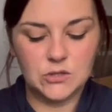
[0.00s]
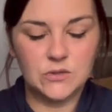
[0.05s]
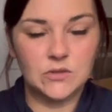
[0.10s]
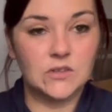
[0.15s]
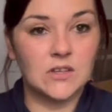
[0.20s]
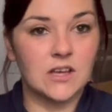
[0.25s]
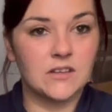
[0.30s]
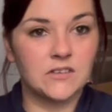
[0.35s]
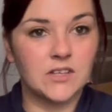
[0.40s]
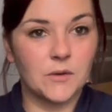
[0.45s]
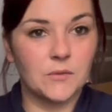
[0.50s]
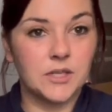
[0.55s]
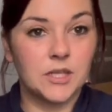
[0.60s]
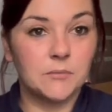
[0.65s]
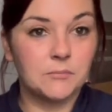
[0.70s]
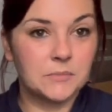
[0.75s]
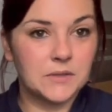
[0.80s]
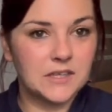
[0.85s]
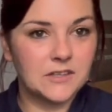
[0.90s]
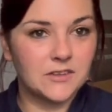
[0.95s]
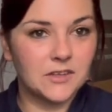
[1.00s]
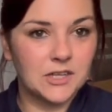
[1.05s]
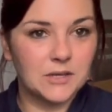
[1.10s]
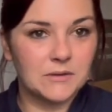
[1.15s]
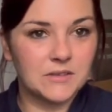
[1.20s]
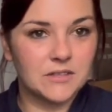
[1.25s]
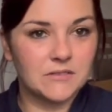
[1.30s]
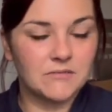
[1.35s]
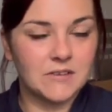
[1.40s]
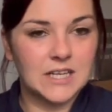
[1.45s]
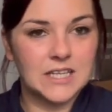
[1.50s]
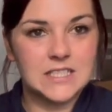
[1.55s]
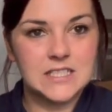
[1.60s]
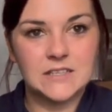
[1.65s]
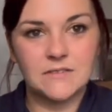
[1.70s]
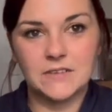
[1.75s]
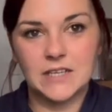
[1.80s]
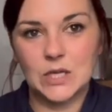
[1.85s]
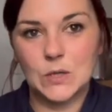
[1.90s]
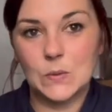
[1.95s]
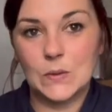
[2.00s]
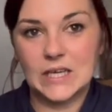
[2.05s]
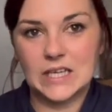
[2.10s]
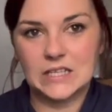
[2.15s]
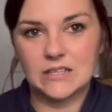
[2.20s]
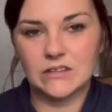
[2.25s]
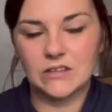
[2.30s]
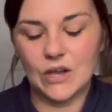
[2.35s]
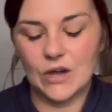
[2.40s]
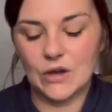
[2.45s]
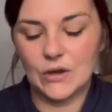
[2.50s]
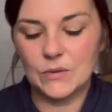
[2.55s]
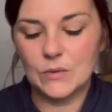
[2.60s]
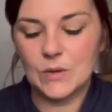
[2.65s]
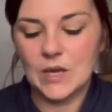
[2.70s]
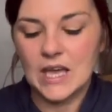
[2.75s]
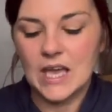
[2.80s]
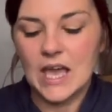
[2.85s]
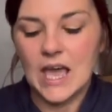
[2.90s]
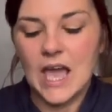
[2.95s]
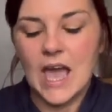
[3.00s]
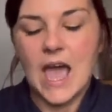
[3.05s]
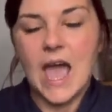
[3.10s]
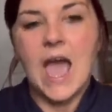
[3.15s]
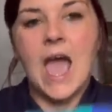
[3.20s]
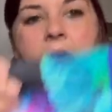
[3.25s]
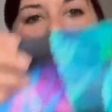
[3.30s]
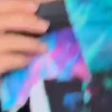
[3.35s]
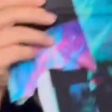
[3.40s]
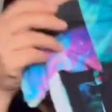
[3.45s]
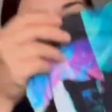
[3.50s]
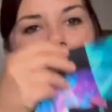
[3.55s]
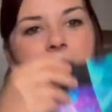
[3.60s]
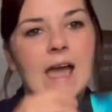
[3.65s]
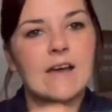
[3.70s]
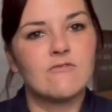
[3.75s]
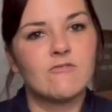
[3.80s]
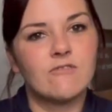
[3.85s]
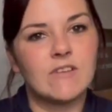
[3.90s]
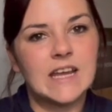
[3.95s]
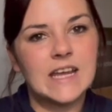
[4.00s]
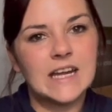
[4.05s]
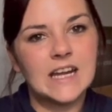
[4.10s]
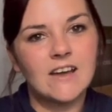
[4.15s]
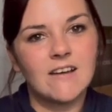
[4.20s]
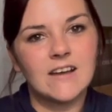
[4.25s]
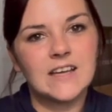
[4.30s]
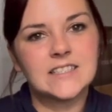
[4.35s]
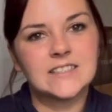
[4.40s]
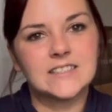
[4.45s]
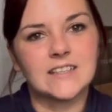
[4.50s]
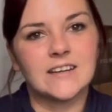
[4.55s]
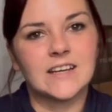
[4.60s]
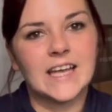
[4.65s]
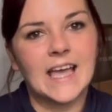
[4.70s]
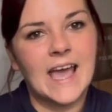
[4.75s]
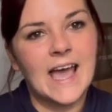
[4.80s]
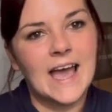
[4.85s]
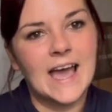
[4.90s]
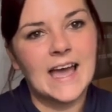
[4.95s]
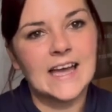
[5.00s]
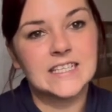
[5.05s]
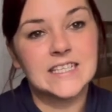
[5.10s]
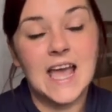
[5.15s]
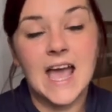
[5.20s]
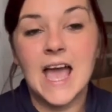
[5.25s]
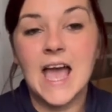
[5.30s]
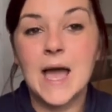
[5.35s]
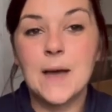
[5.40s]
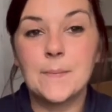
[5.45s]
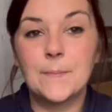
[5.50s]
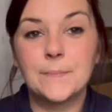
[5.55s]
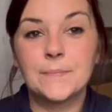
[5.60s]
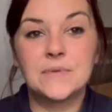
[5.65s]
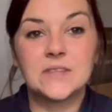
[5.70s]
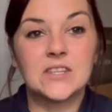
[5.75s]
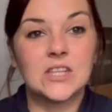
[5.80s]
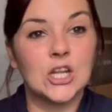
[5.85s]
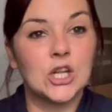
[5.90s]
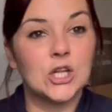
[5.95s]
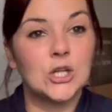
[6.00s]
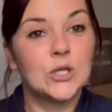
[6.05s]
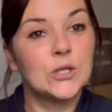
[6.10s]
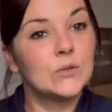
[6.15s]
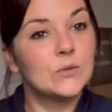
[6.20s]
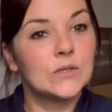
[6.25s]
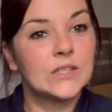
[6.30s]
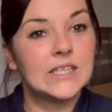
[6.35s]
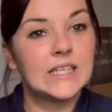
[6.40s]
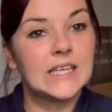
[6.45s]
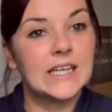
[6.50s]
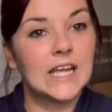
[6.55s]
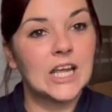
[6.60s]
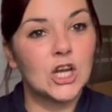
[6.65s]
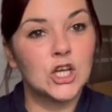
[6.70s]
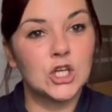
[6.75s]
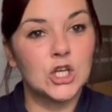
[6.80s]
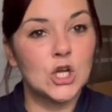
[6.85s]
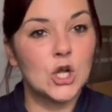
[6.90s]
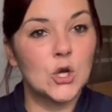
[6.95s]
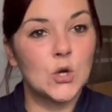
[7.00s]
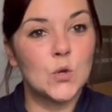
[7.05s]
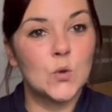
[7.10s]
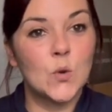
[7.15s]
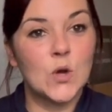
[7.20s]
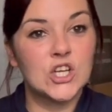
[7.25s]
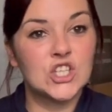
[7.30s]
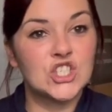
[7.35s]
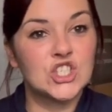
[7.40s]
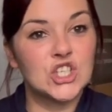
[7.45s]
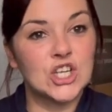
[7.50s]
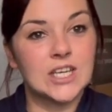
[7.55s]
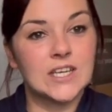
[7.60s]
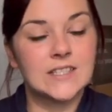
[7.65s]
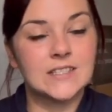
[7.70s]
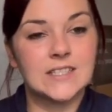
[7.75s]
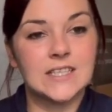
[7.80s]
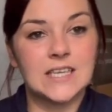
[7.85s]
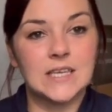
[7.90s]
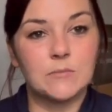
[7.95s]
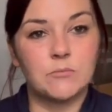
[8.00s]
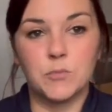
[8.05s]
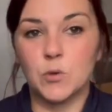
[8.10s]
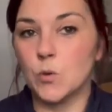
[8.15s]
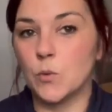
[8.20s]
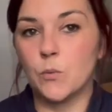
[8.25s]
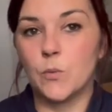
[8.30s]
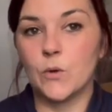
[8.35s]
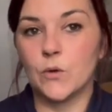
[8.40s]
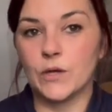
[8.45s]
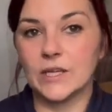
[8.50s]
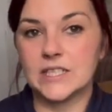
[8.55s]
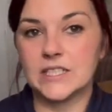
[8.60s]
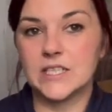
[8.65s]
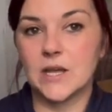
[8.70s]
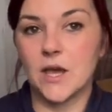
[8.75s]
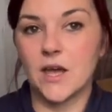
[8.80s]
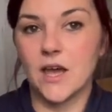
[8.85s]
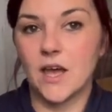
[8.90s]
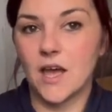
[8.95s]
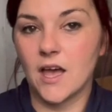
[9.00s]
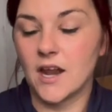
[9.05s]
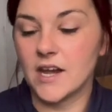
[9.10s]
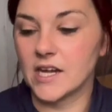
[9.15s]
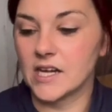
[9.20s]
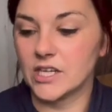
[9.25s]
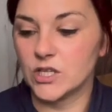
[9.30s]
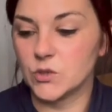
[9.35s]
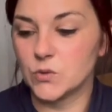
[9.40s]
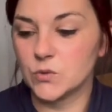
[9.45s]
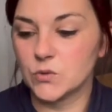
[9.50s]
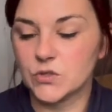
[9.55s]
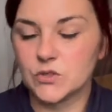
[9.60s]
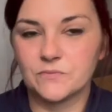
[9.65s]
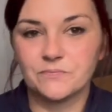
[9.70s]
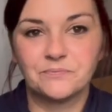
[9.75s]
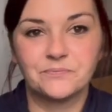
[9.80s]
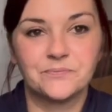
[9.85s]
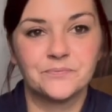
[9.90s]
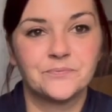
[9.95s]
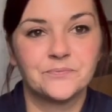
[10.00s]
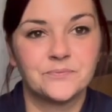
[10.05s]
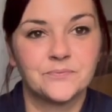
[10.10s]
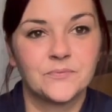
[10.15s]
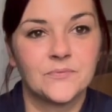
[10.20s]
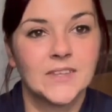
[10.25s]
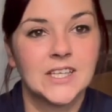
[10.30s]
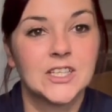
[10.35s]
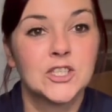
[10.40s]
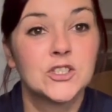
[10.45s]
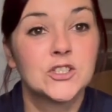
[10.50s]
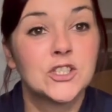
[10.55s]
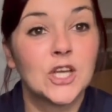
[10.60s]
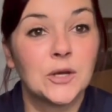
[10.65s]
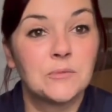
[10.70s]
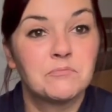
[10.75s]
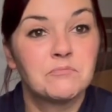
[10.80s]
start sewing up because I know it's a relatively quick sew, and realised I had absolutely no jersey ballpoint needles. So